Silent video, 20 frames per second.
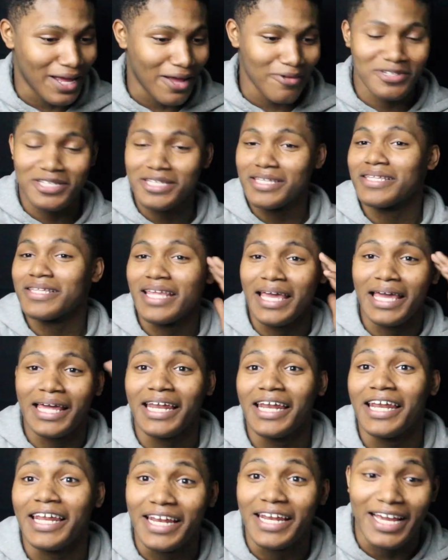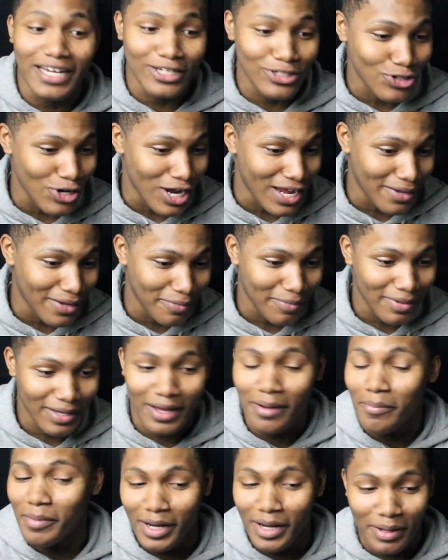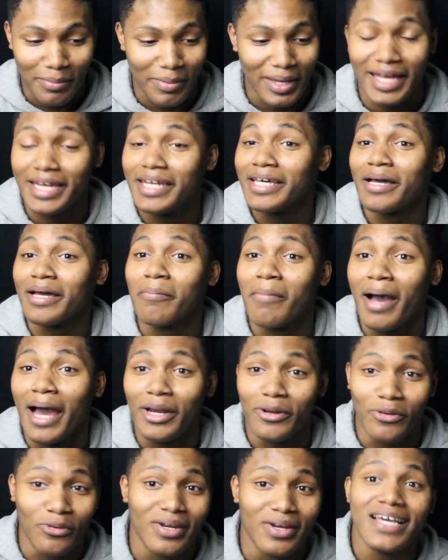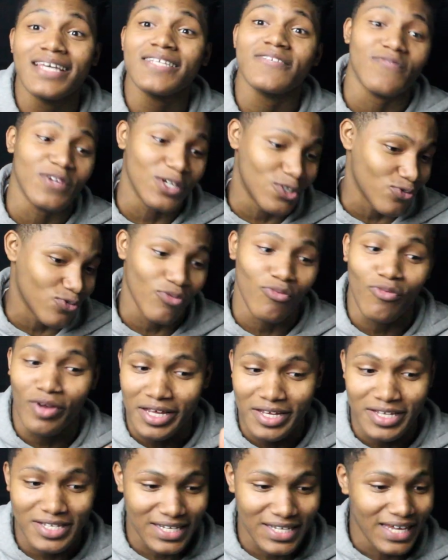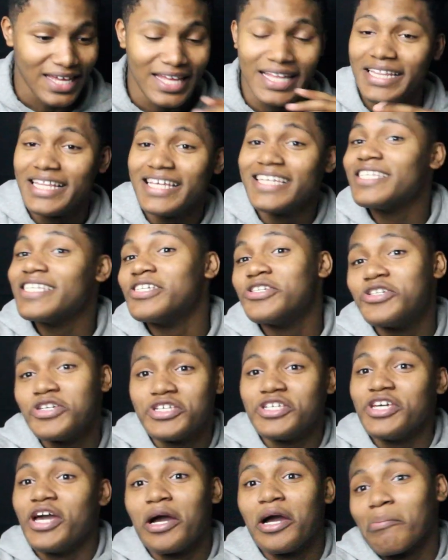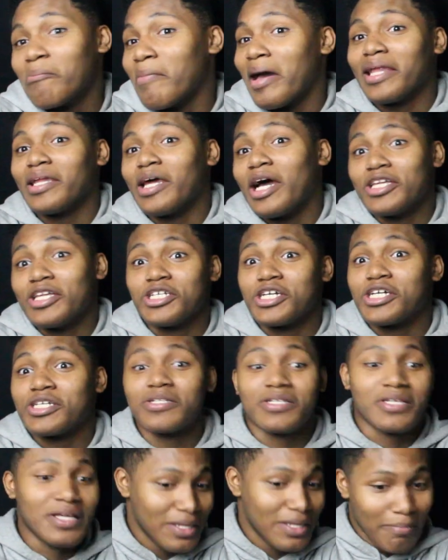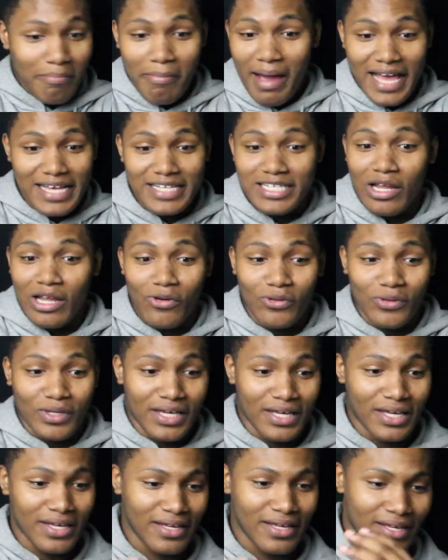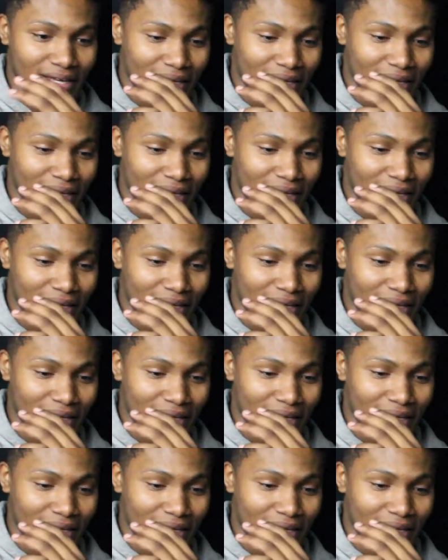I was thinking of the next track coming up, Erykah Badu. That's featuring Wiz. This is just yuck by Logic, by his lonely.